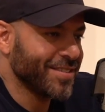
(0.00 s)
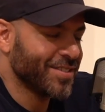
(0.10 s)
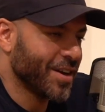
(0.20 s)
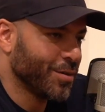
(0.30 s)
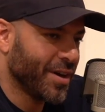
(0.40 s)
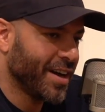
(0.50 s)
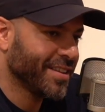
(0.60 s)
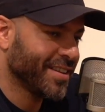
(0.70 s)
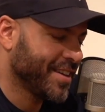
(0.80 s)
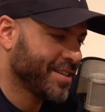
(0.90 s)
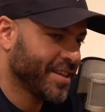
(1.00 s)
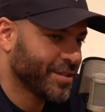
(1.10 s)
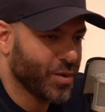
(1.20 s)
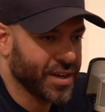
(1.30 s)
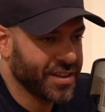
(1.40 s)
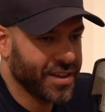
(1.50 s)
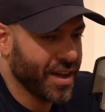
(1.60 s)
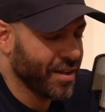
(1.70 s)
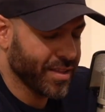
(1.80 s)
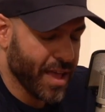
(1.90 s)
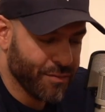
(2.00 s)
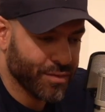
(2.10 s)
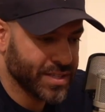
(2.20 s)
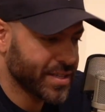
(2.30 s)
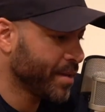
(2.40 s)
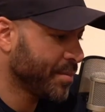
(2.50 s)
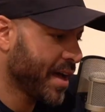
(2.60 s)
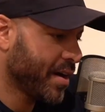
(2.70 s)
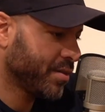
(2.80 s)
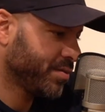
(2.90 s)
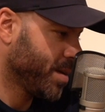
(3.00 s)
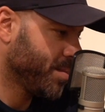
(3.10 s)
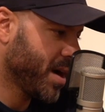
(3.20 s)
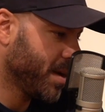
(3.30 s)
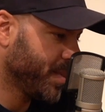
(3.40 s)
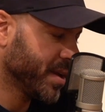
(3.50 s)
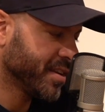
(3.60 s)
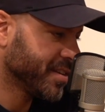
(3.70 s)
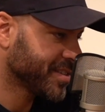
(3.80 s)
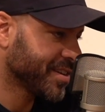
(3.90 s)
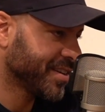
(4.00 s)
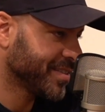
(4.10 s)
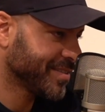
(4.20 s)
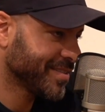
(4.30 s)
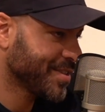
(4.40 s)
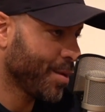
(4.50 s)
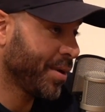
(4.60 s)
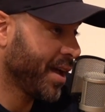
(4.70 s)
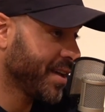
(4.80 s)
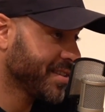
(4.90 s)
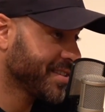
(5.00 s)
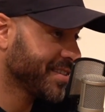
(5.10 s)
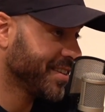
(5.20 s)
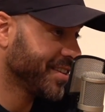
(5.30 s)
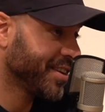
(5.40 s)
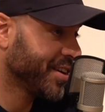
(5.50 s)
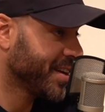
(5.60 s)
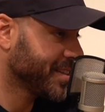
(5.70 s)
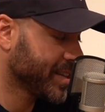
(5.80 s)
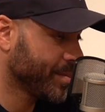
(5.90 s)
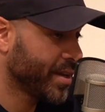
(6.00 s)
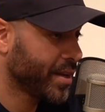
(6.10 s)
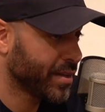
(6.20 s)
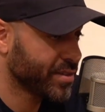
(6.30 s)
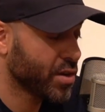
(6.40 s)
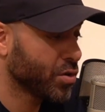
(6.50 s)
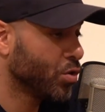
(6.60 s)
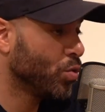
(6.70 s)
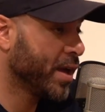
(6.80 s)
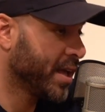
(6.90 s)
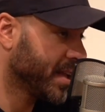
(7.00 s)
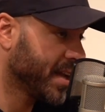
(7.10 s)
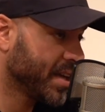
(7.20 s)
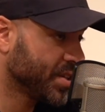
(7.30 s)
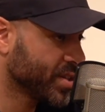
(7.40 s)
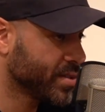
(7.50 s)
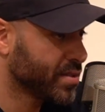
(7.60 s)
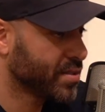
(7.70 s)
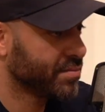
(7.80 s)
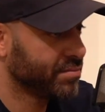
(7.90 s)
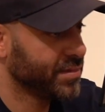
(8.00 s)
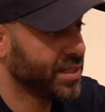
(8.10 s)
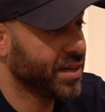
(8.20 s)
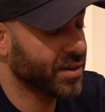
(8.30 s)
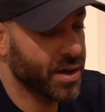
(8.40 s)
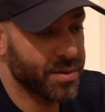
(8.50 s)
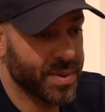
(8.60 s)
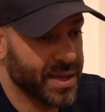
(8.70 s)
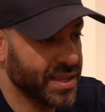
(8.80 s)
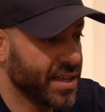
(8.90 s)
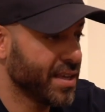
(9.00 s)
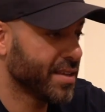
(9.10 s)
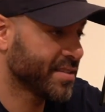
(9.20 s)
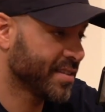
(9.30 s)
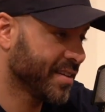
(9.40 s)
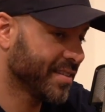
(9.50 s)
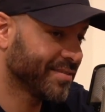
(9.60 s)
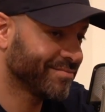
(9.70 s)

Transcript: you know what? It's one of the... every team now, in my opinion, has got top players. You're looking at some of the so-called weaker nations, going back years that,